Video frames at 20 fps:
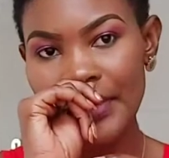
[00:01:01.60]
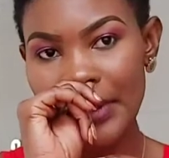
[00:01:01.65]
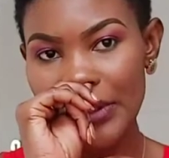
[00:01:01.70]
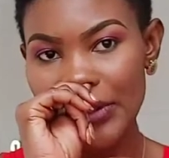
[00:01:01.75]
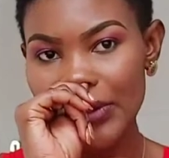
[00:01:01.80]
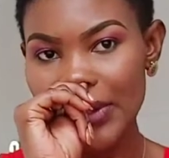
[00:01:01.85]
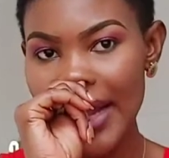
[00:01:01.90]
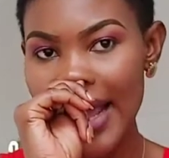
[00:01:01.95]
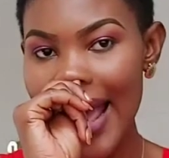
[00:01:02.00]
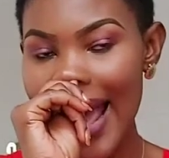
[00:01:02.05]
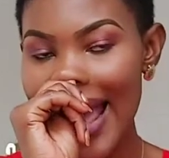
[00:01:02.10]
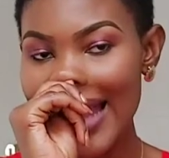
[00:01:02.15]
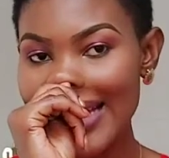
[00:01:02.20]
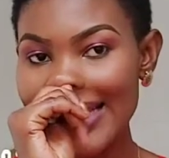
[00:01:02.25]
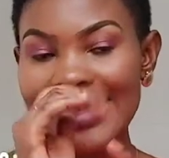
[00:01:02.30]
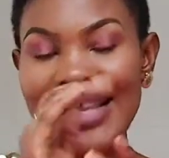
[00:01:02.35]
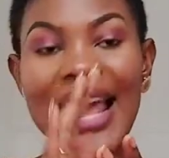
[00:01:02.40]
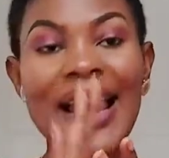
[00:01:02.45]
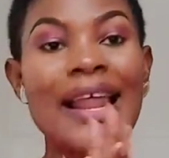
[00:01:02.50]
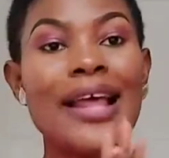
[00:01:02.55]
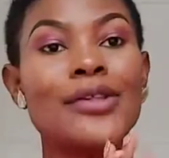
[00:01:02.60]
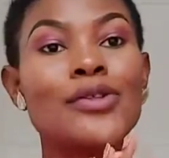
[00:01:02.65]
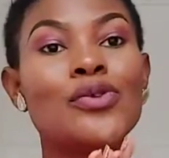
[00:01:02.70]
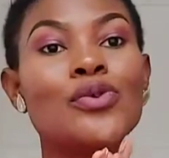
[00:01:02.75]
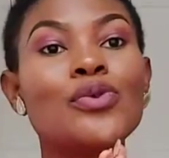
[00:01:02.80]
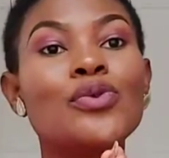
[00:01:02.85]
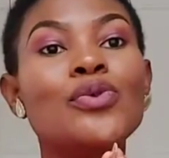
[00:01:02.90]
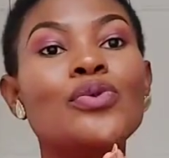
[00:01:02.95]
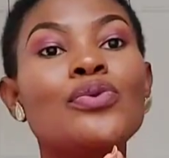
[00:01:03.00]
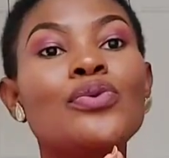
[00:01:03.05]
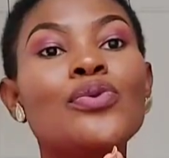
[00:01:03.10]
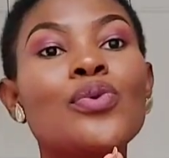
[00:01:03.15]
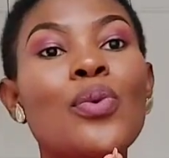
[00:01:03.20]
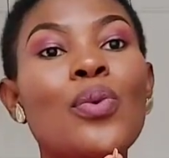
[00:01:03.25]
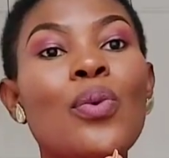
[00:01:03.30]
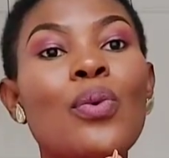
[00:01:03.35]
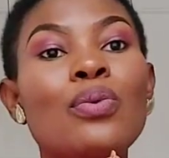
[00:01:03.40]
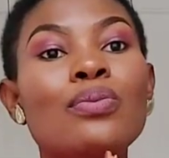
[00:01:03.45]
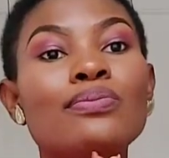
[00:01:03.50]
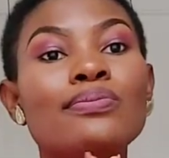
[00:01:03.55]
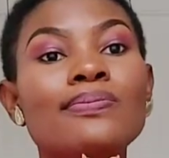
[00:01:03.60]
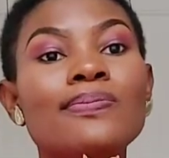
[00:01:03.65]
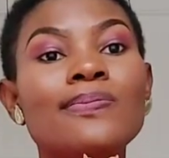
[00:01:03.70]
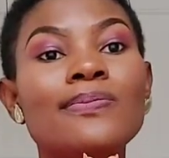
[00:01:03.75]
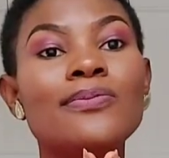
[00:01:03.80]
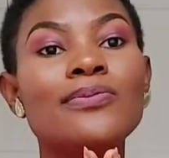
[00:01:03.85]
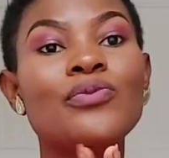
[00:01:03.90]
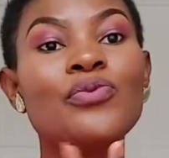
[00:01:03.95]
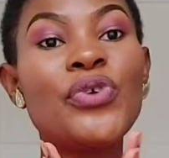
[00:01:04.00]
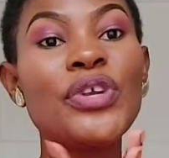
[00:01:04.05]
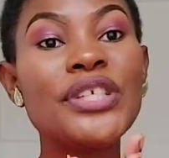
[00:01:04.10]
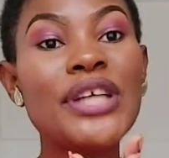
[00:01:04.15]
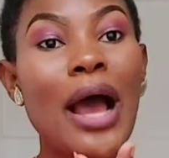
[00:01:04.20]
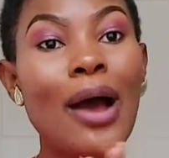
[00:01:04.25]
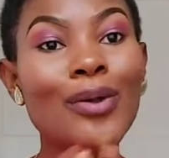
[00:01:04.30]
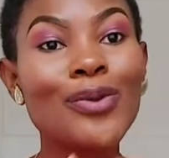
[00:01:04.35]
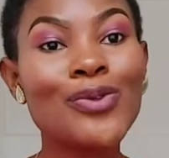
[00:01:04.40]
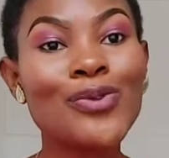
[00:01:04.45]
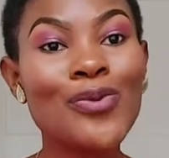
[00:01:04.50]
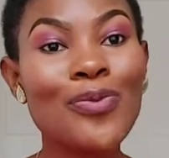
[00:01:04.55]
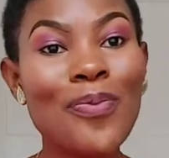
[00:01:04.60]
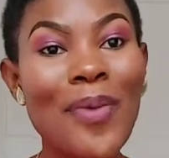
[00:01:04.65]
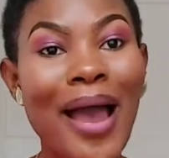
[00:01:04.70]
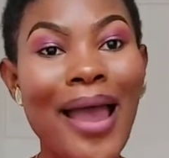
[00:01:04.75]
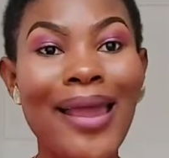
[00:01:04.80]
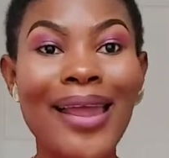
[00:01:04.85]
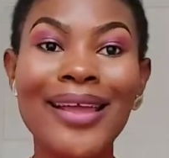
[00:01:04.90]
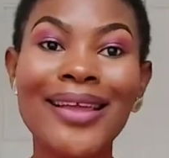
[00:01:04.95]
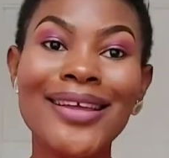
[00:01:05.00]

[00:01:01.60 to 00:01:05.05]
Today I decided to, to reach out to my